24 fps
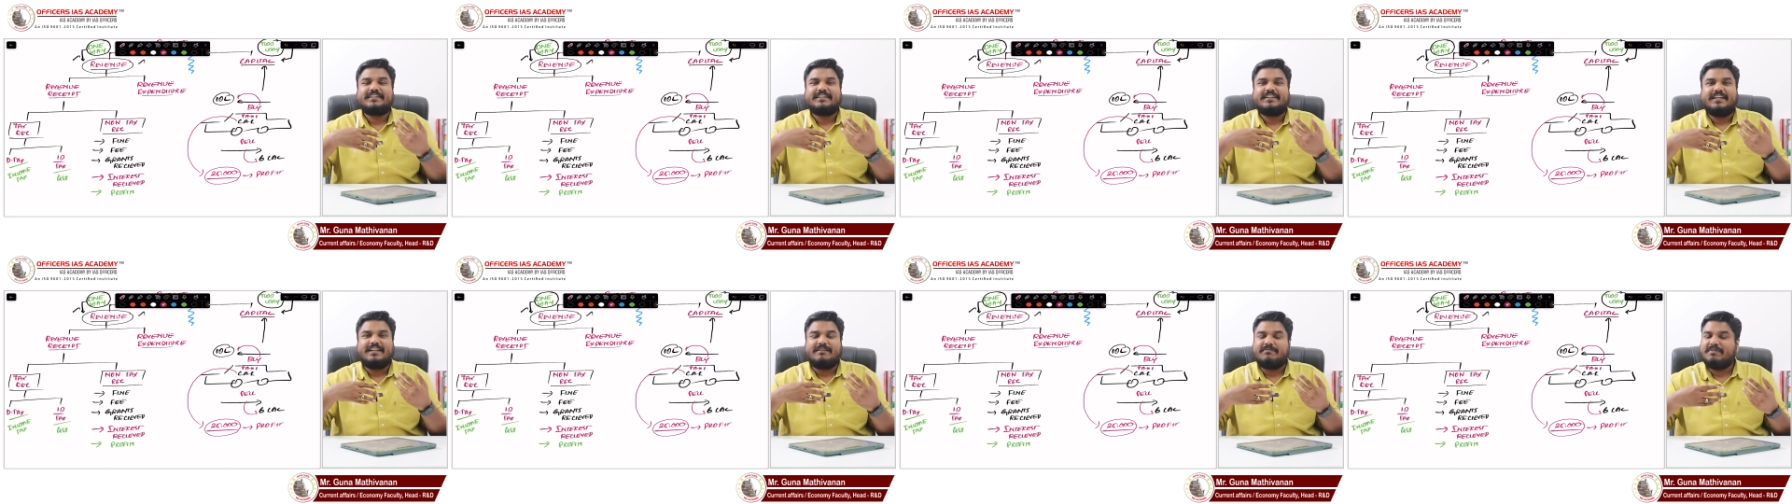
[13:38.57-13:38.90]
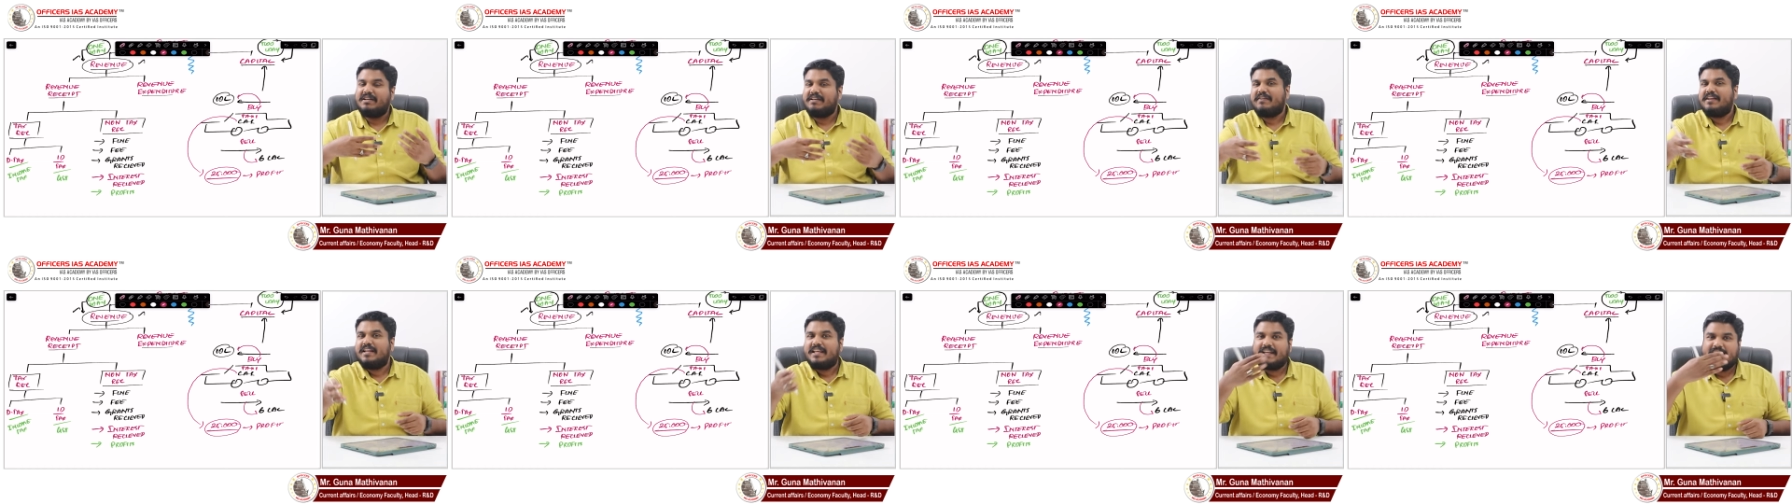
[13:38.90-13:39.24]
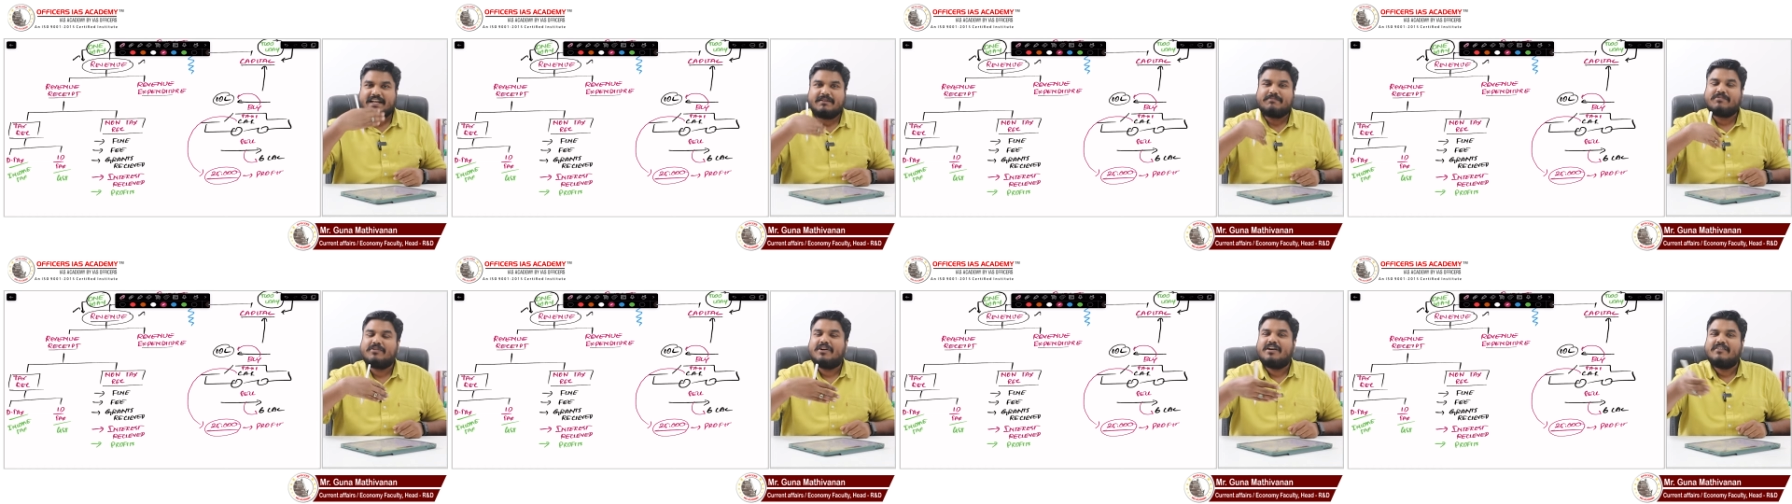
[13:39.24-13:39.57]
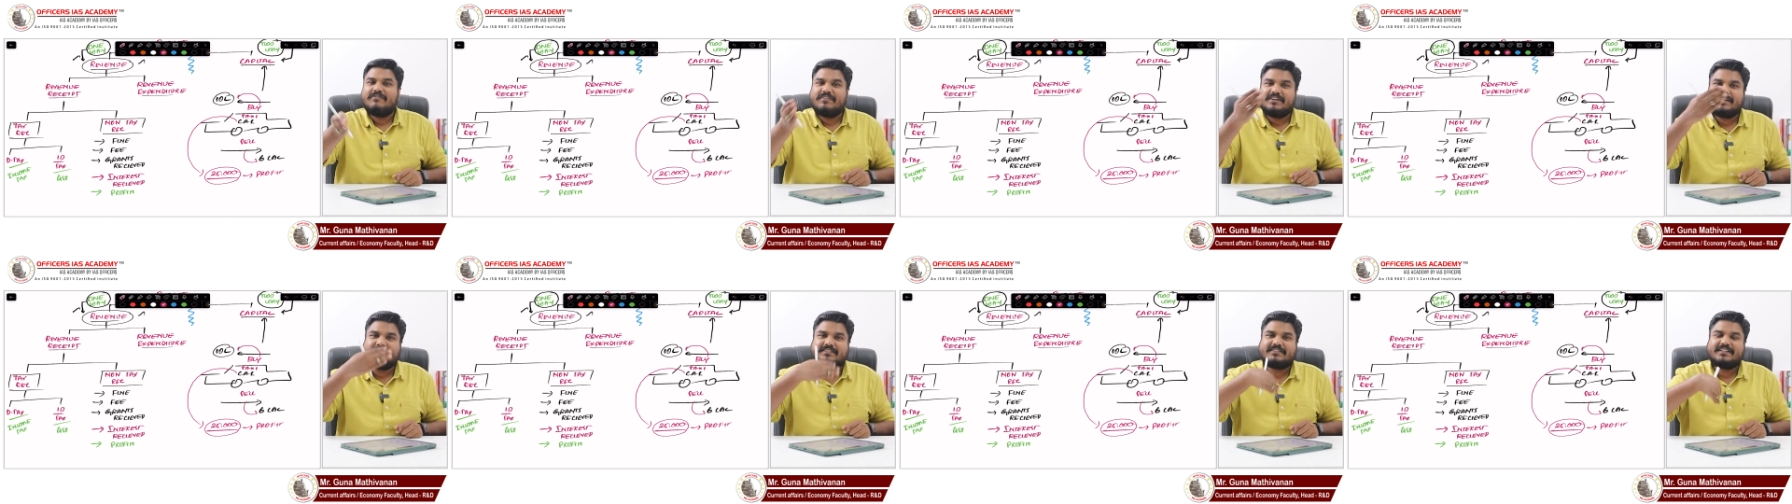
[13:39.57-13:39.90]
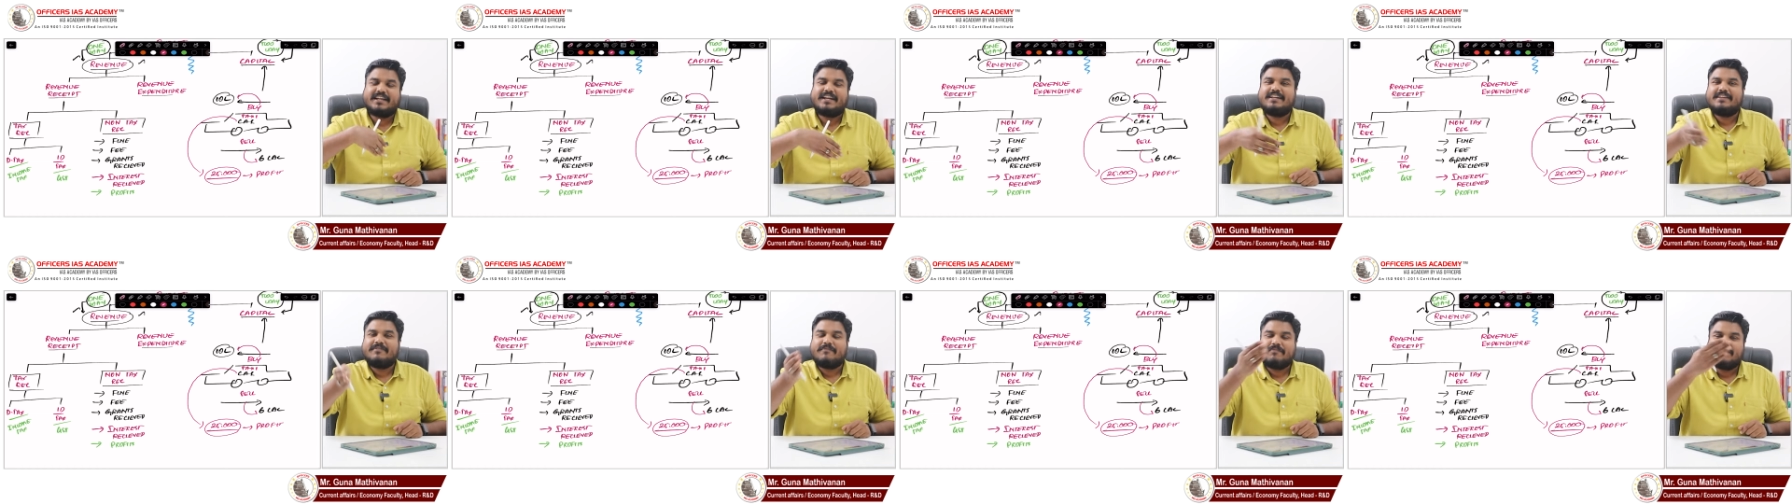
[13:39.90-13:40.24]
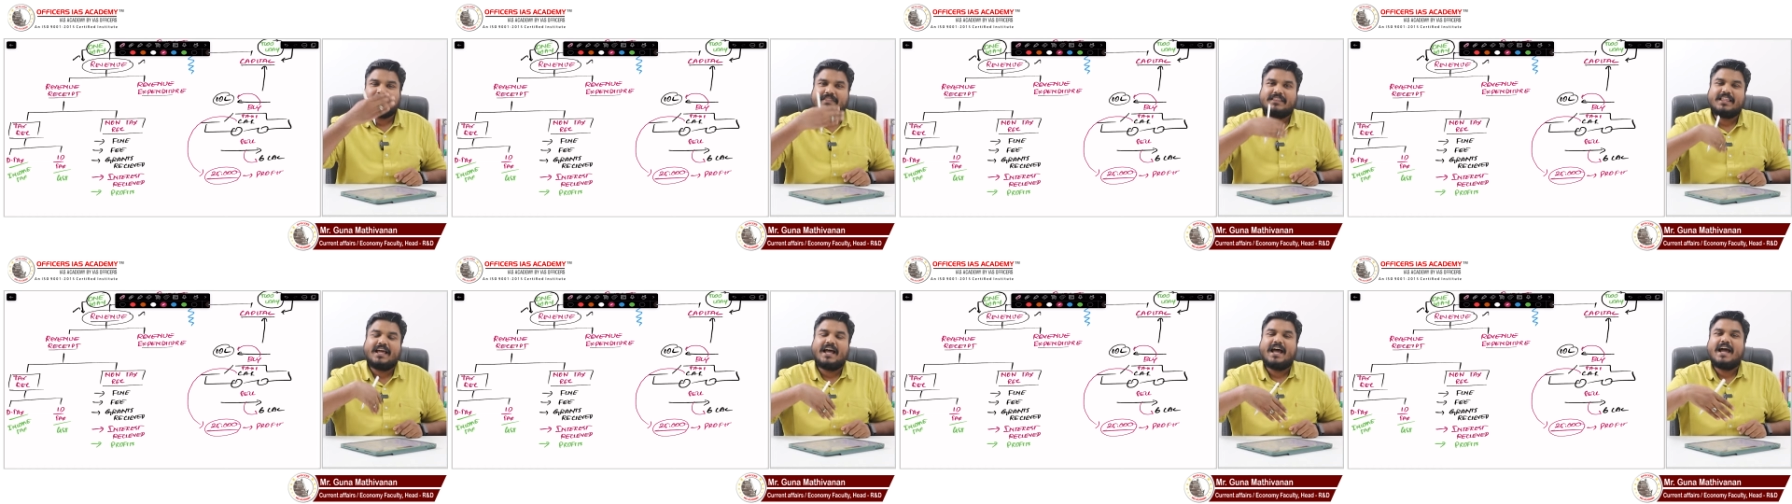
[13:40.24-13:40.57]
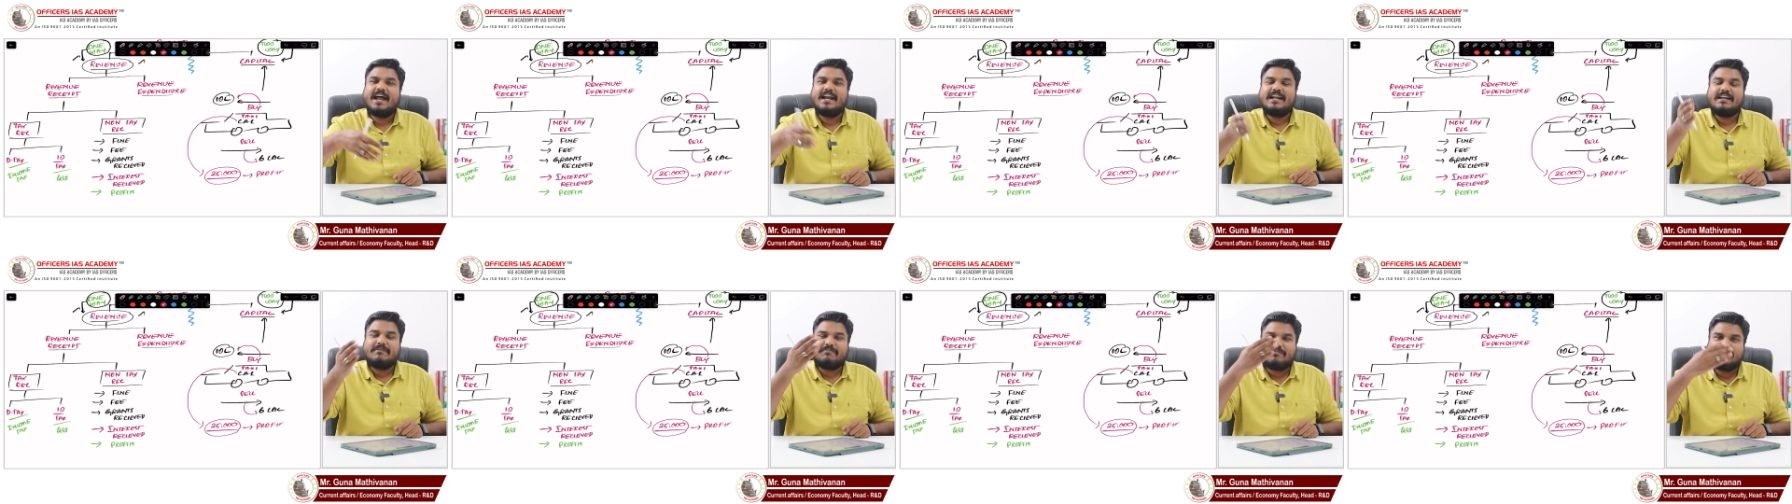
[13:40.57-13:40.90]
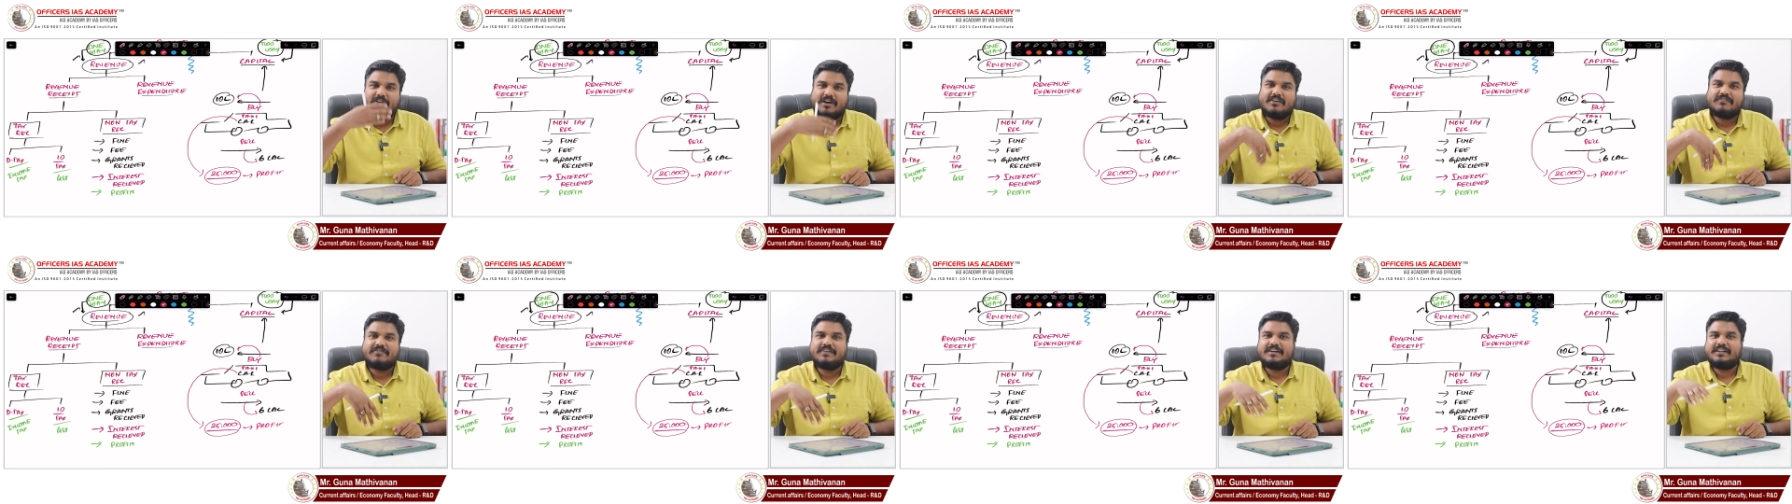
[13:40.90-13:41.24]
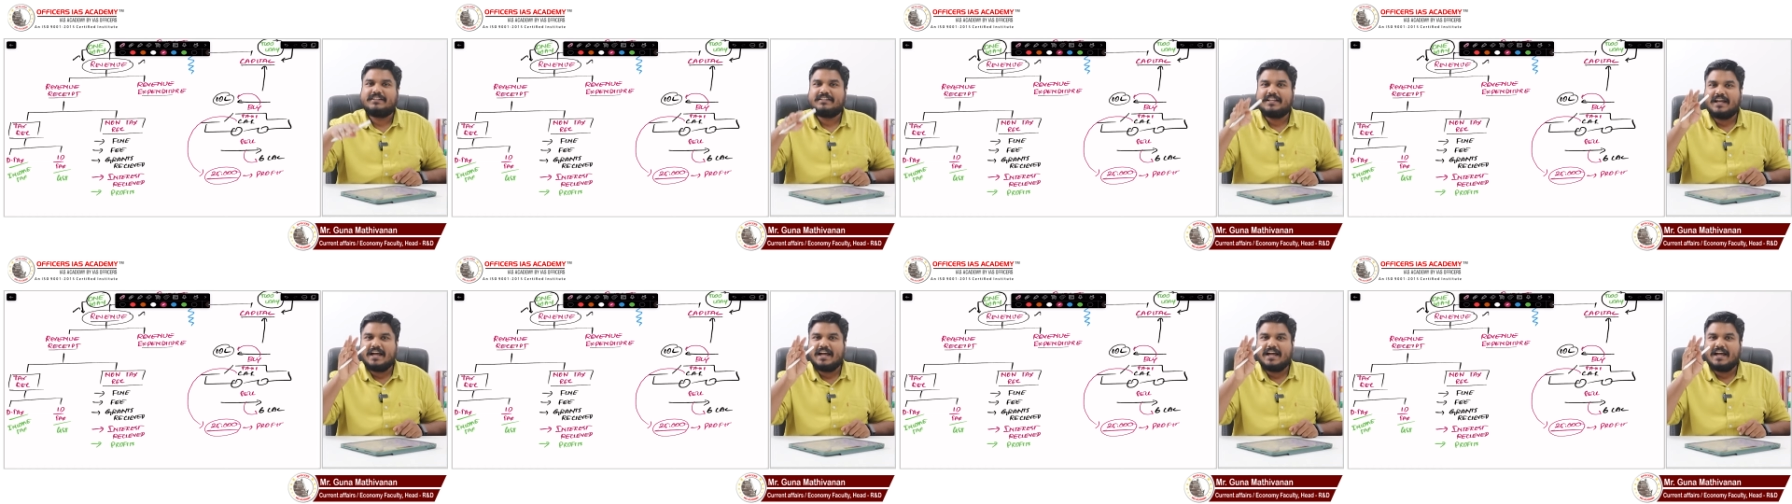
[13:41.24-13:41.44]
In between, I get profits, right? That profit,